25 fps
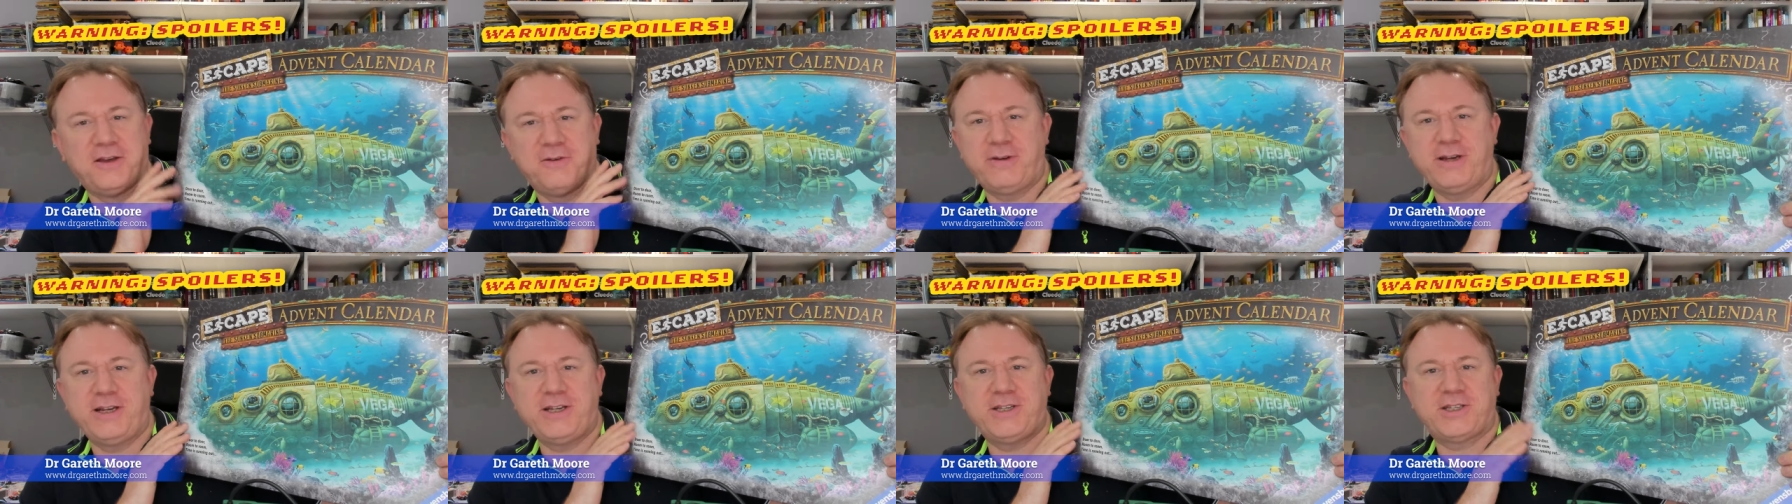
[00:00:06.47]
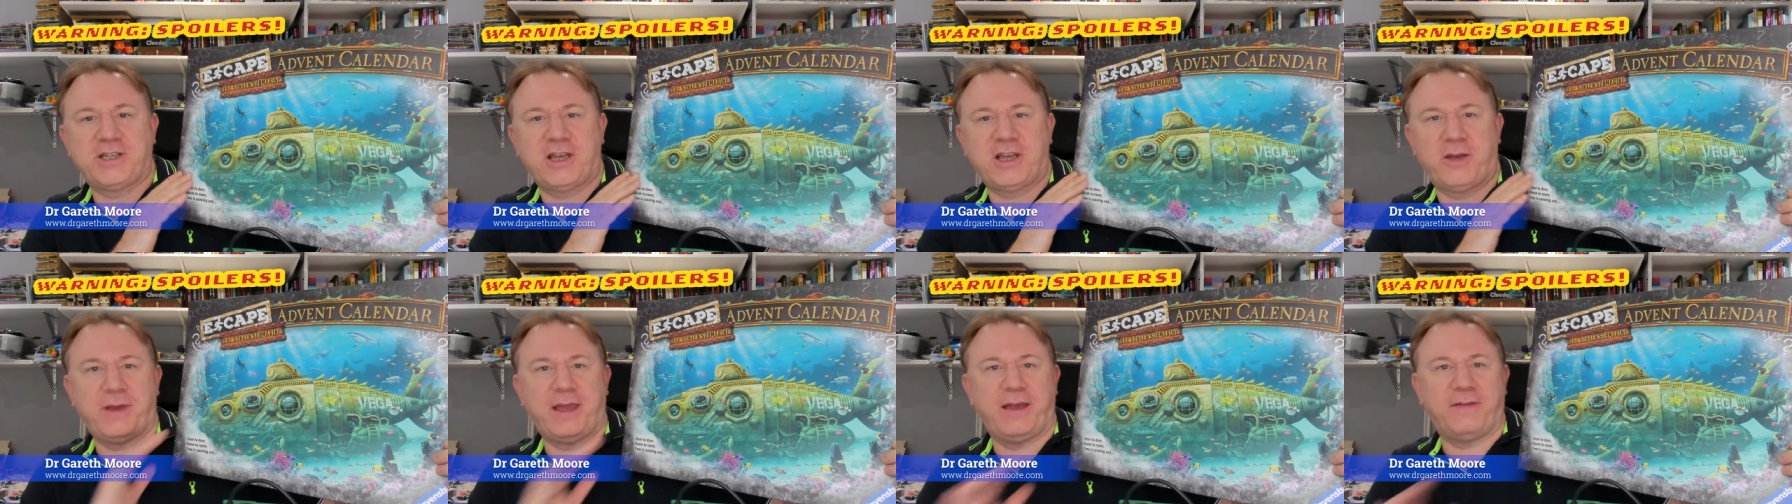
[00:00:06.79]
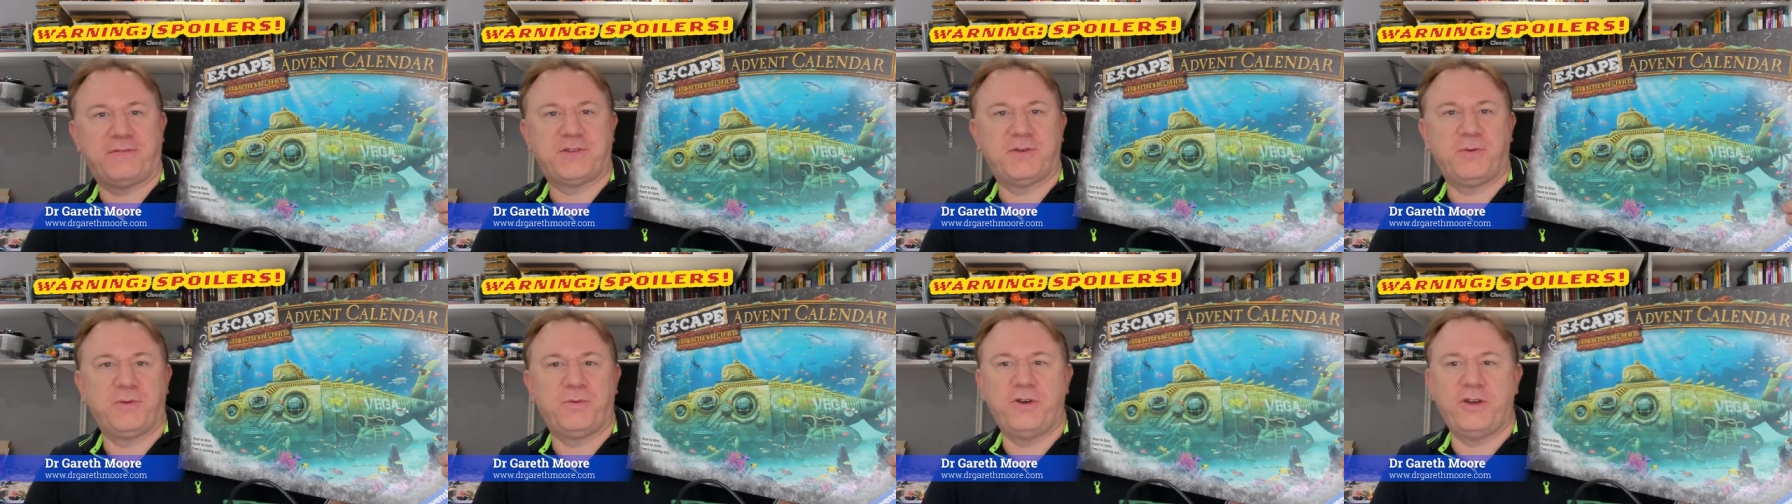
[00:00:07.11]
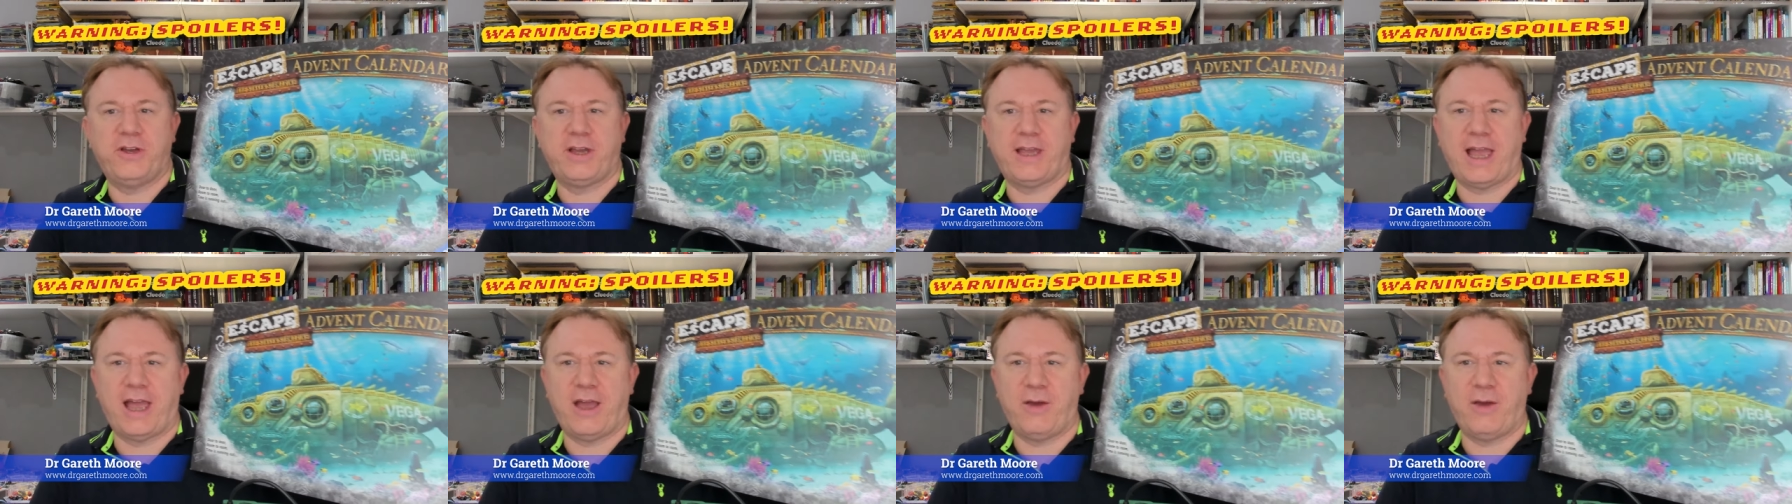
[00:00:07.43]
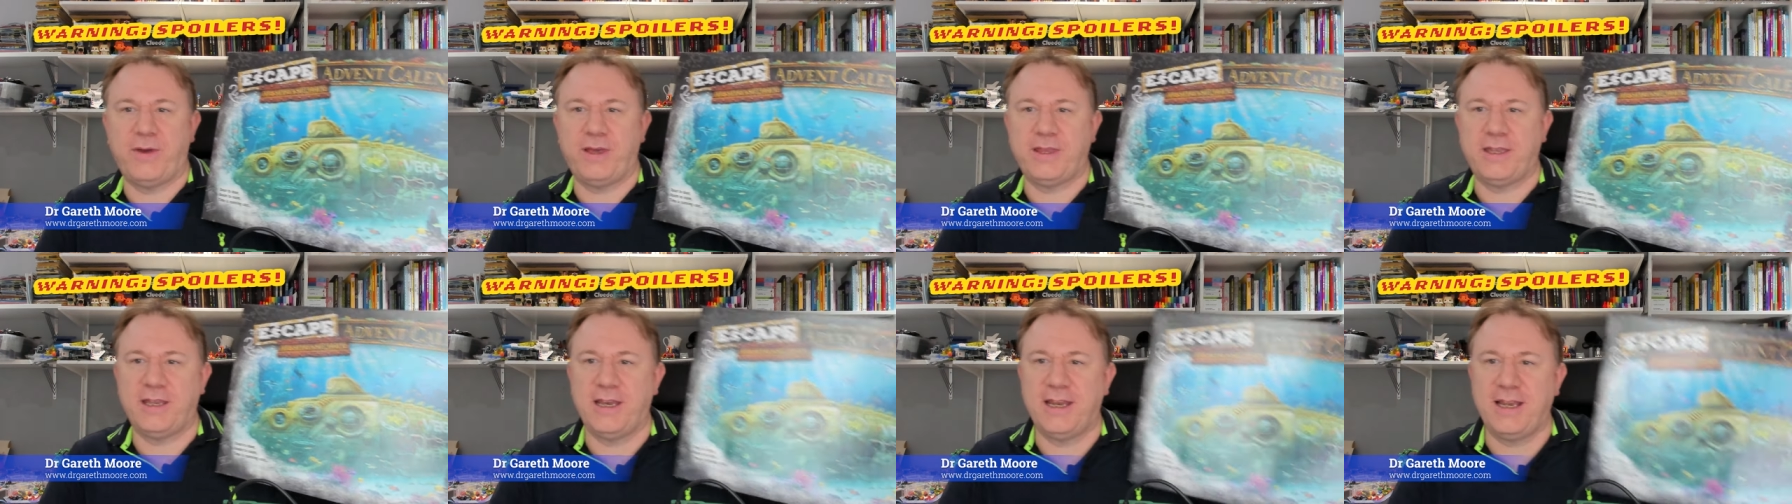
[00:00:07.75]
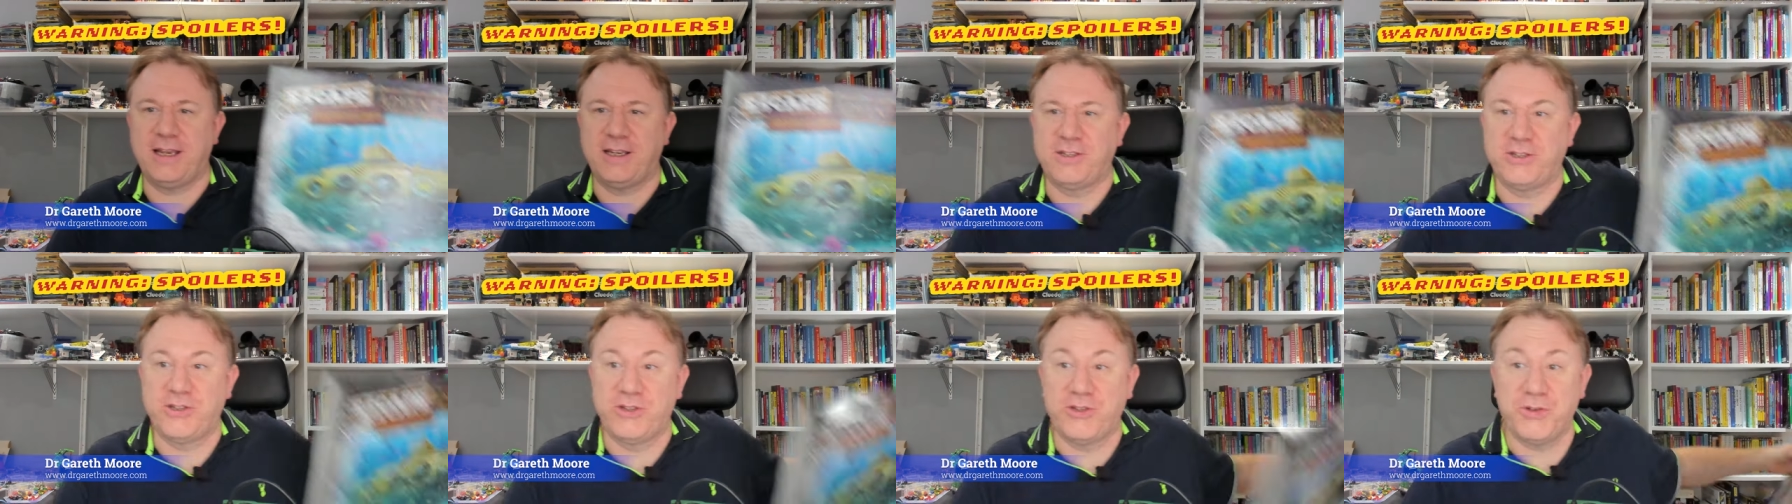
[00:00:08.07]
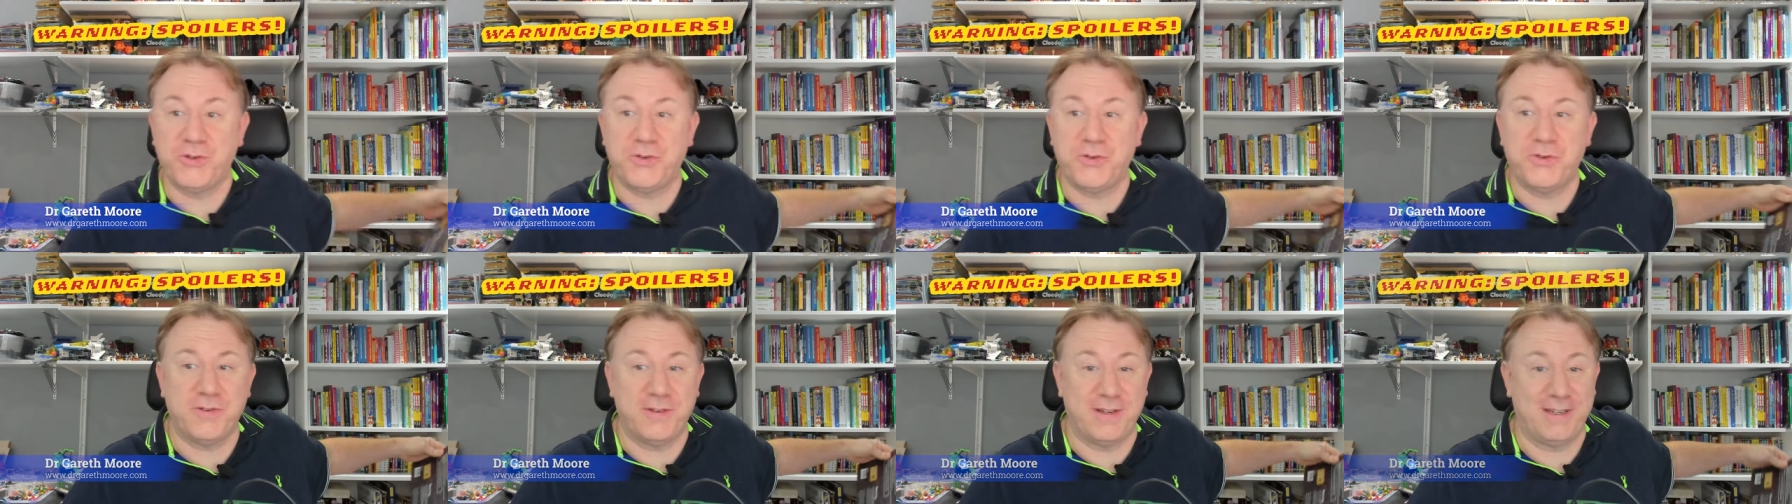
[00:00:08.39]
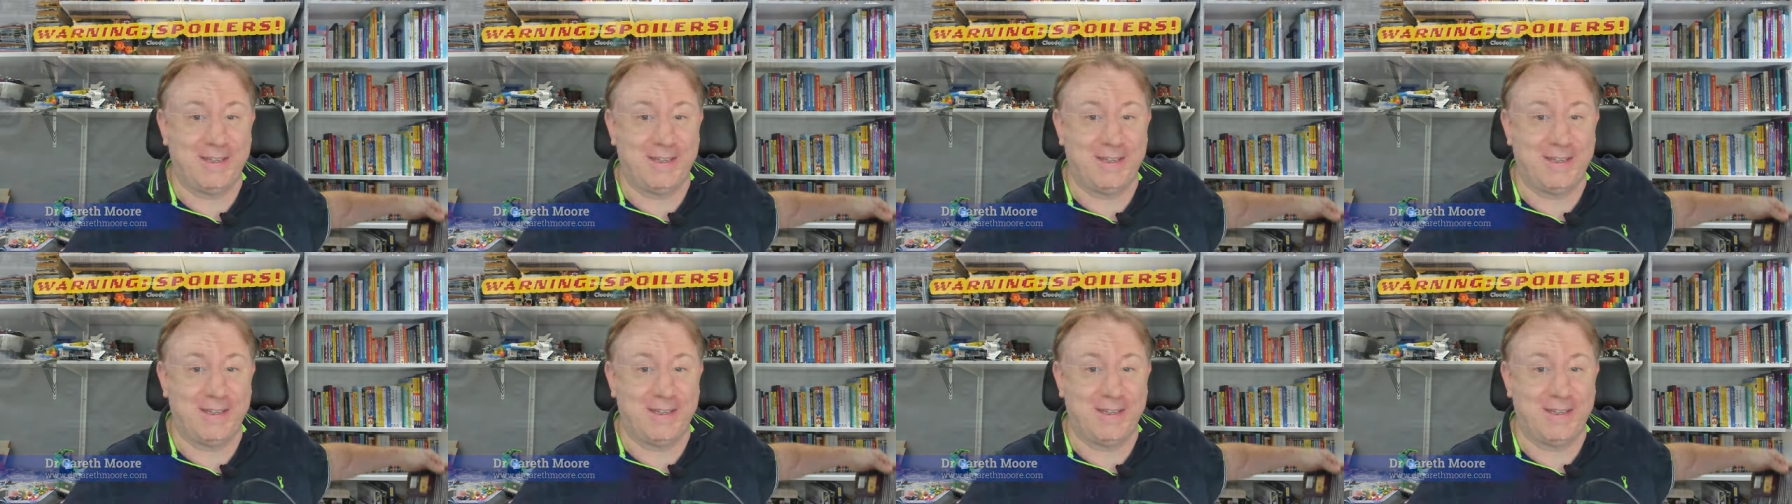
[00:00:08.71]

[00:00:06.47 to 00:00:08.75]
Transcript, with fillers: Where each day we have to work out where the next door